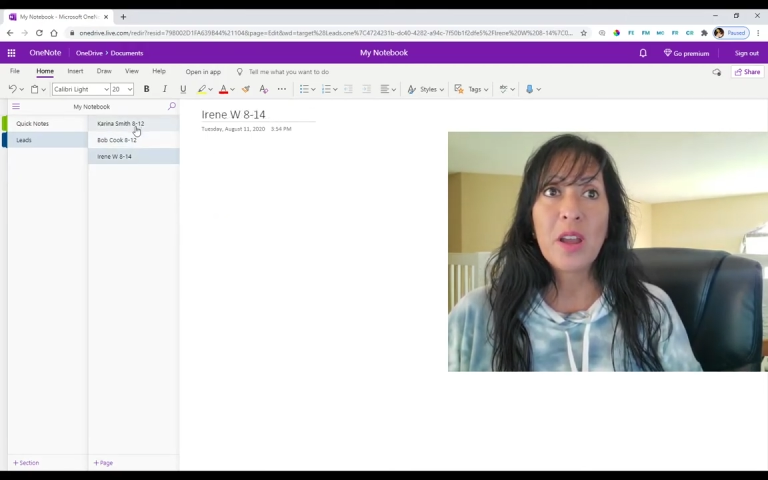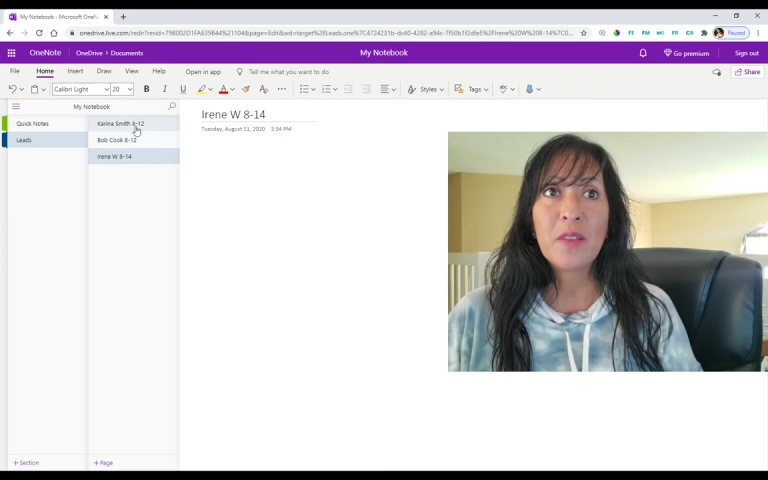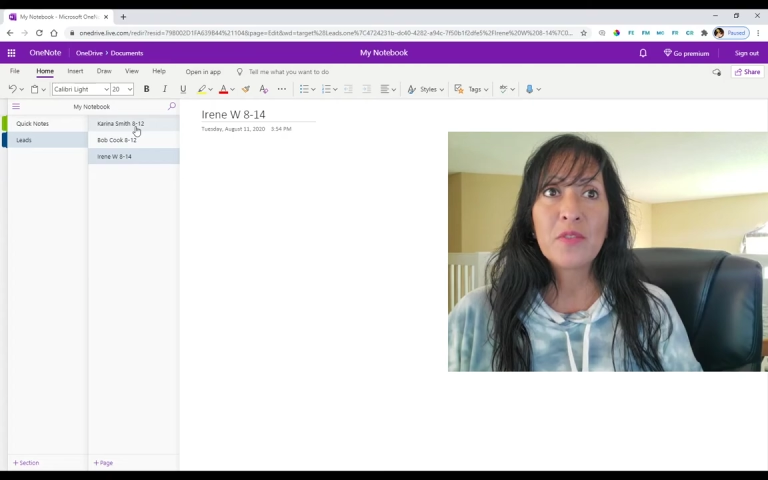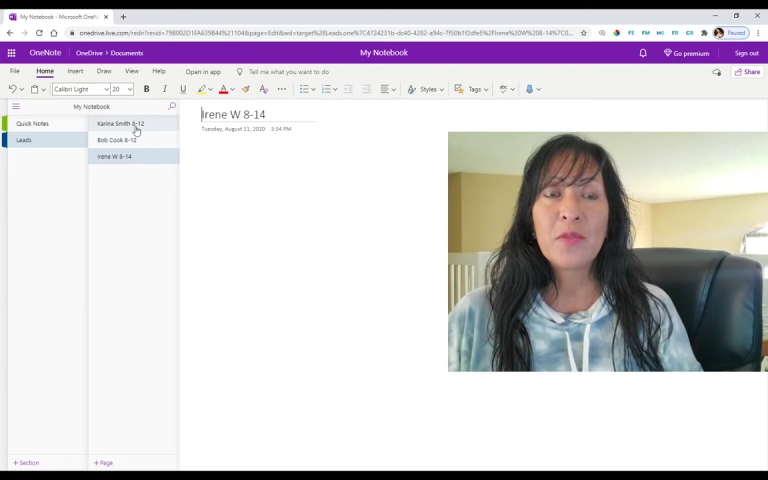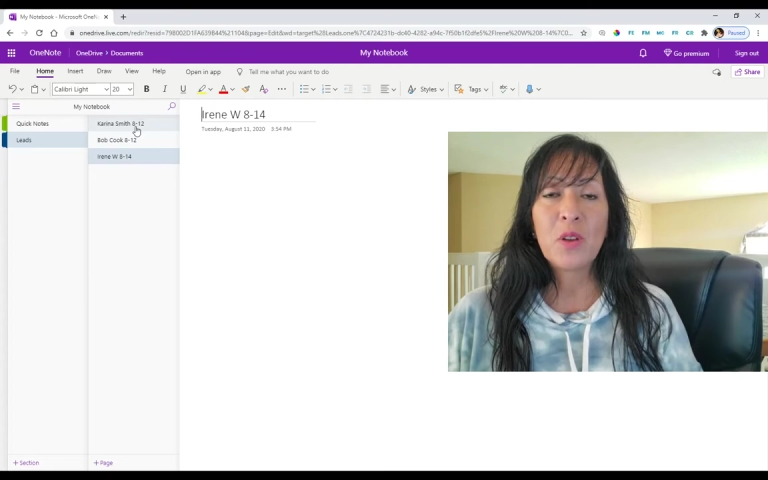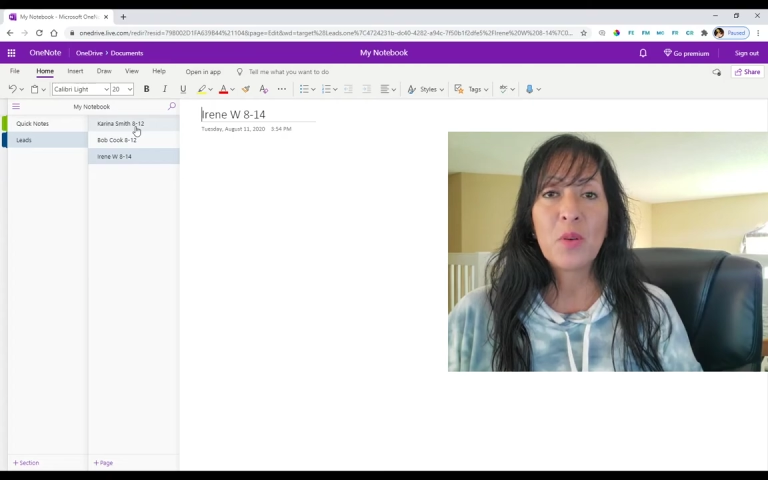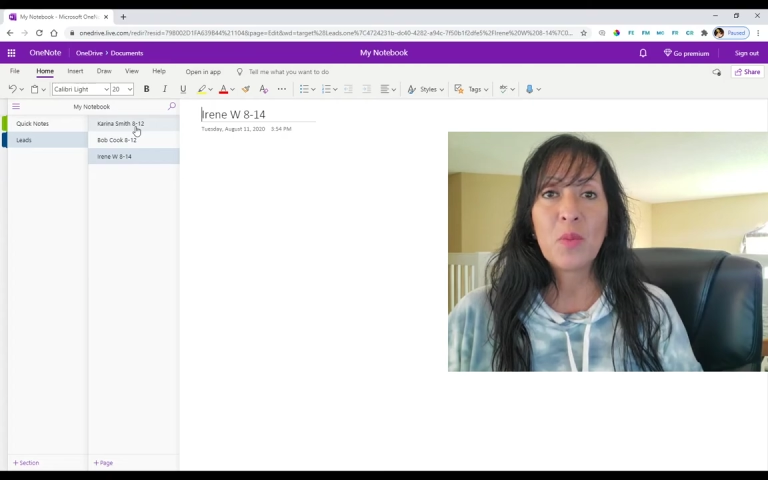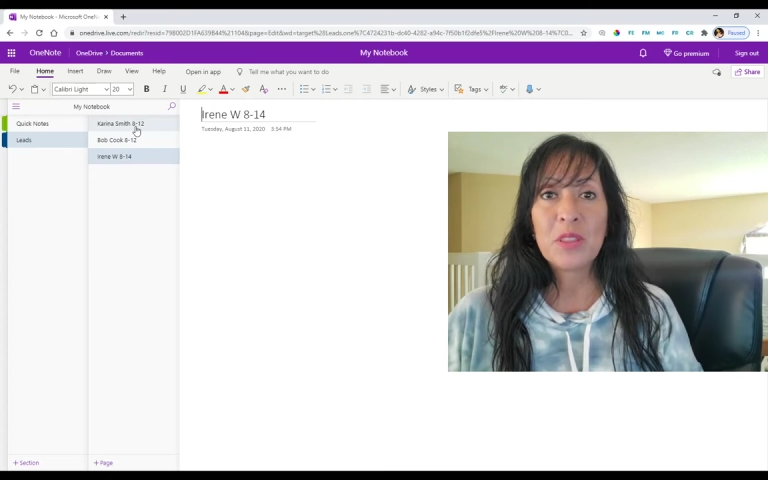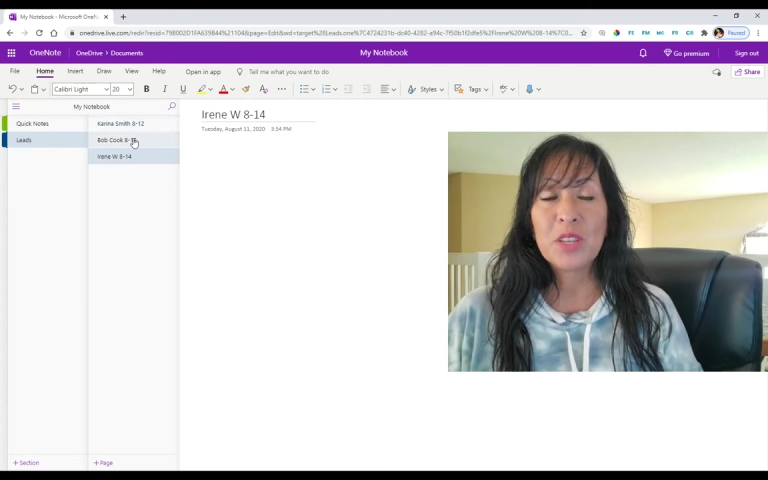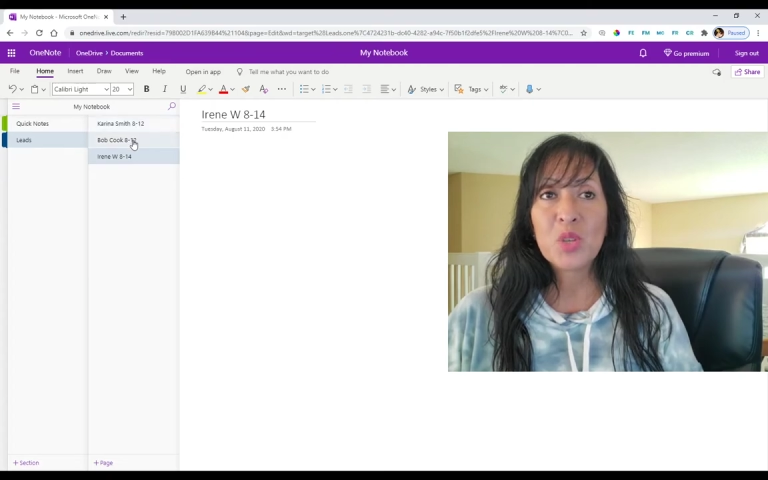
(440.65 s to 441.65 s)
I have to follow up
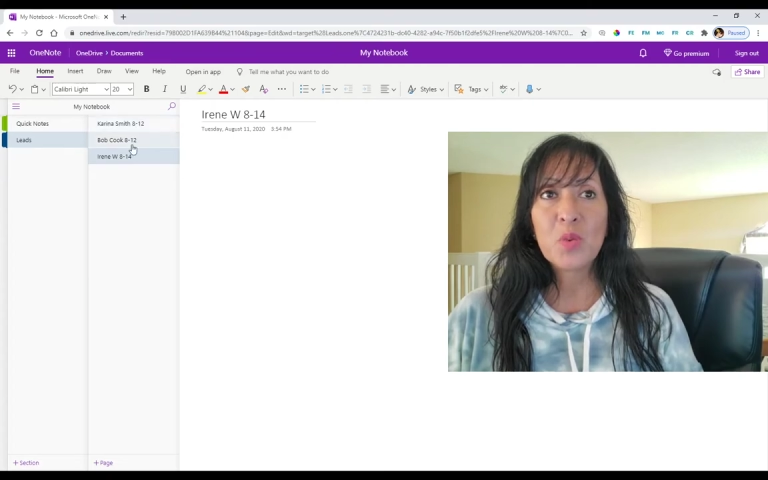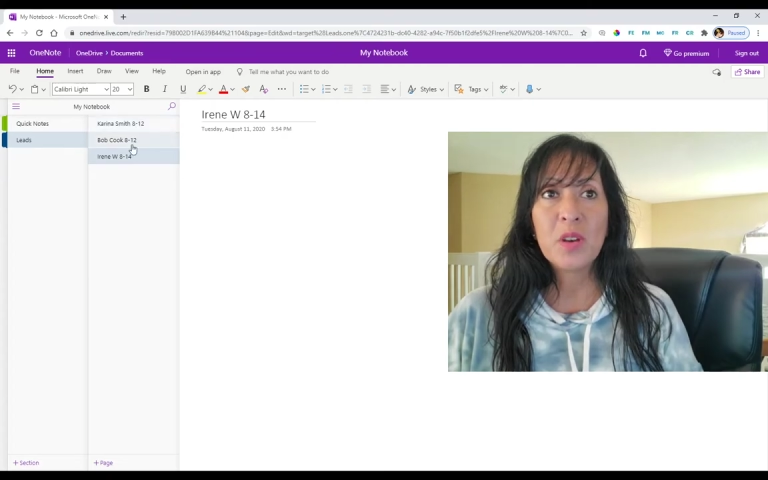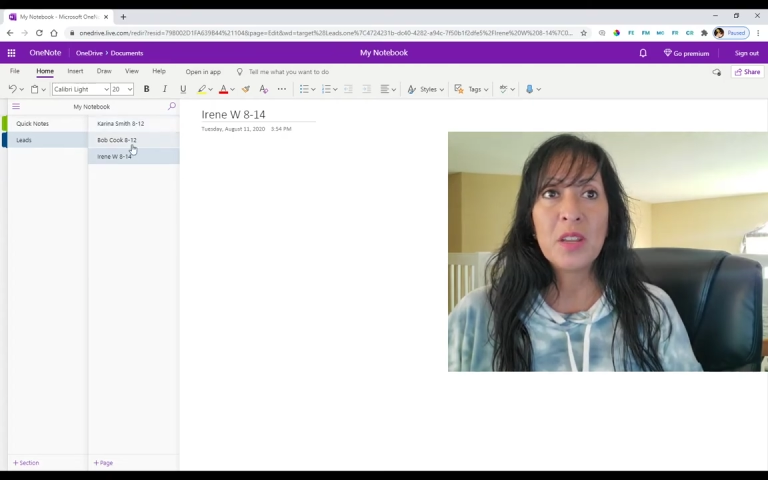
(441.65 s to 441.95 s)
with this one,